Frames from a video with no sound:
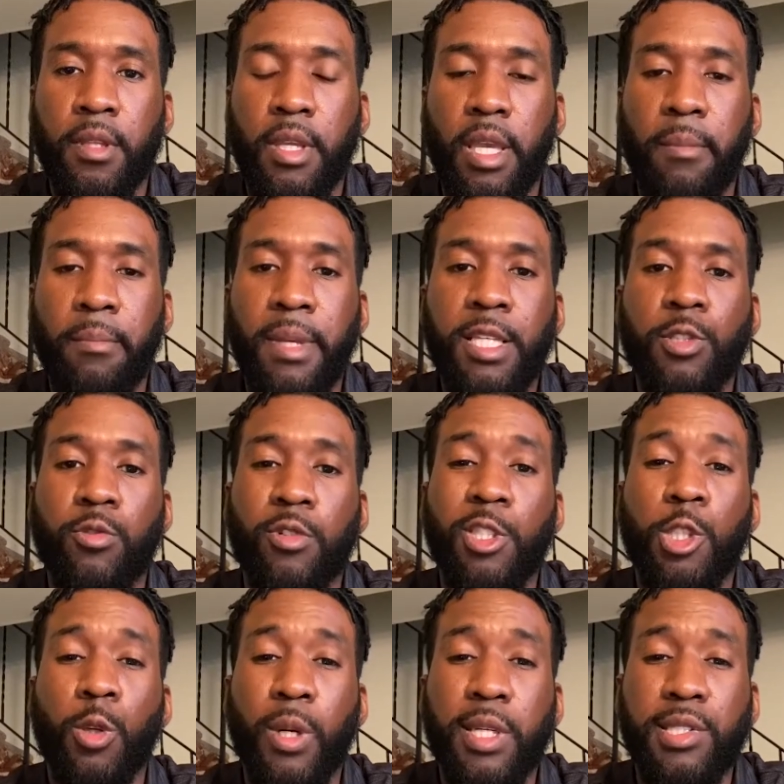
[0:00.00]
It means
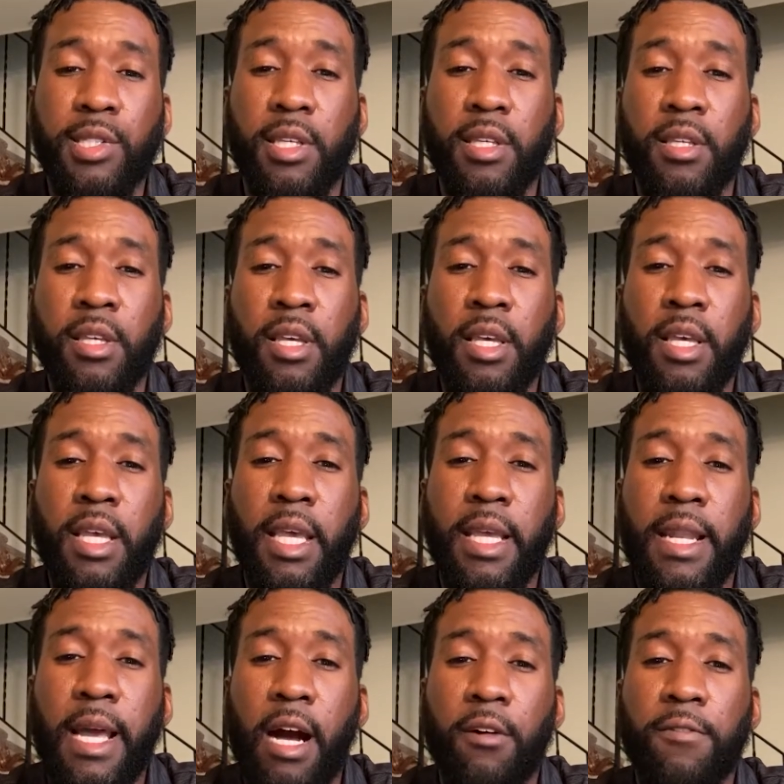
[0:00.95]
rejoicing
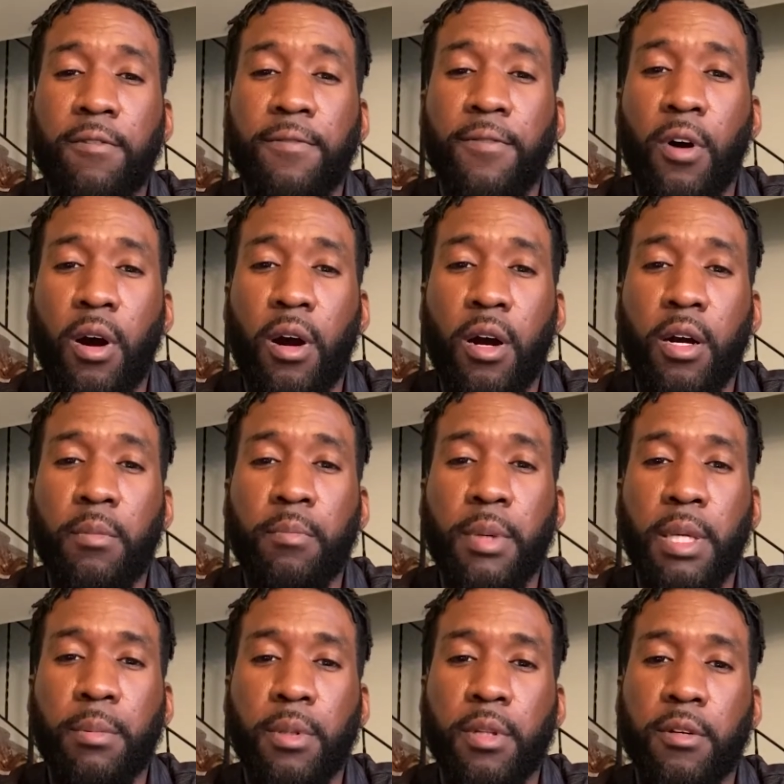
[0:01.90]
in how far
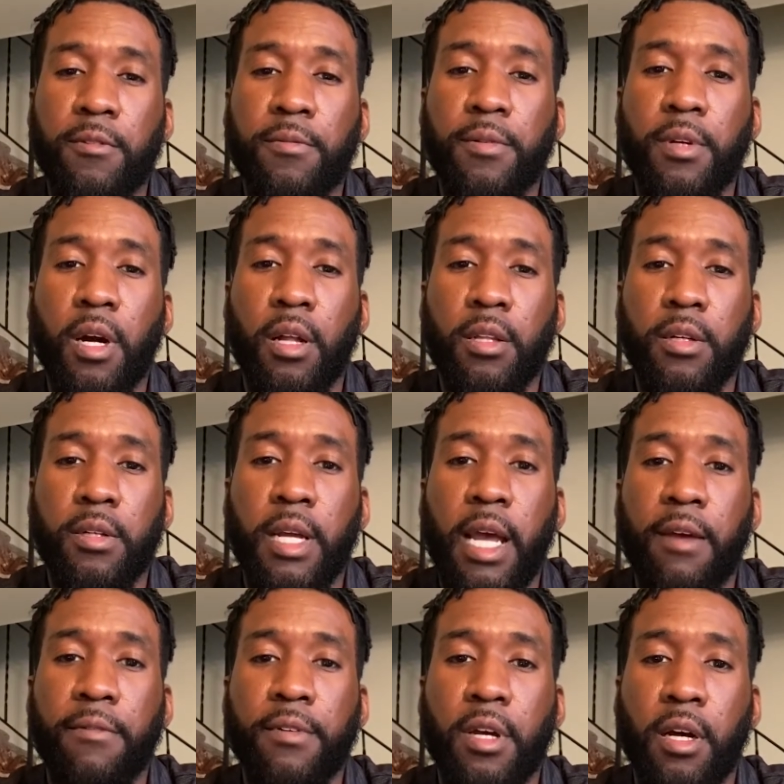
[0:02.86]
people of color
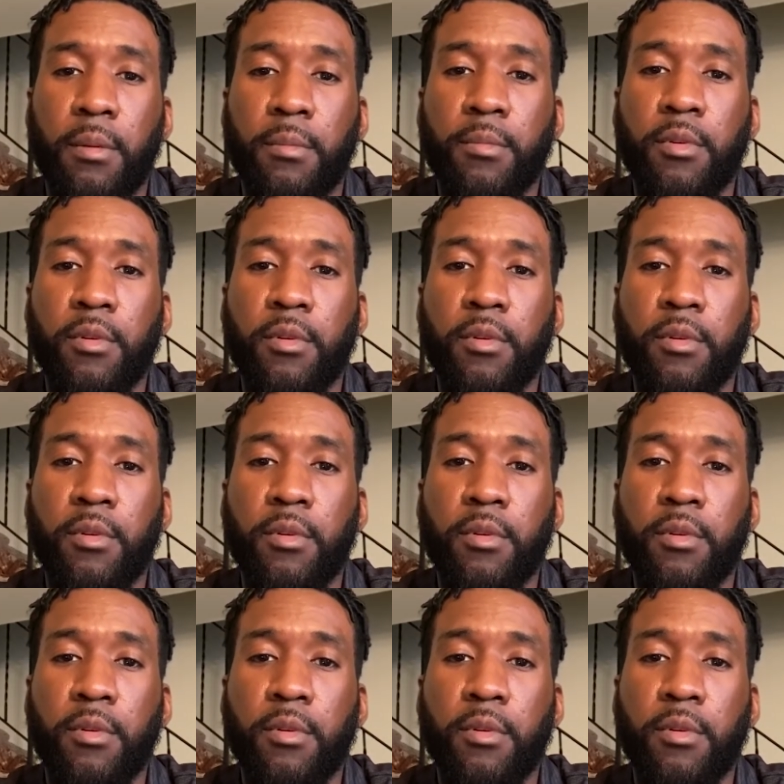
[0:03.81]
have come,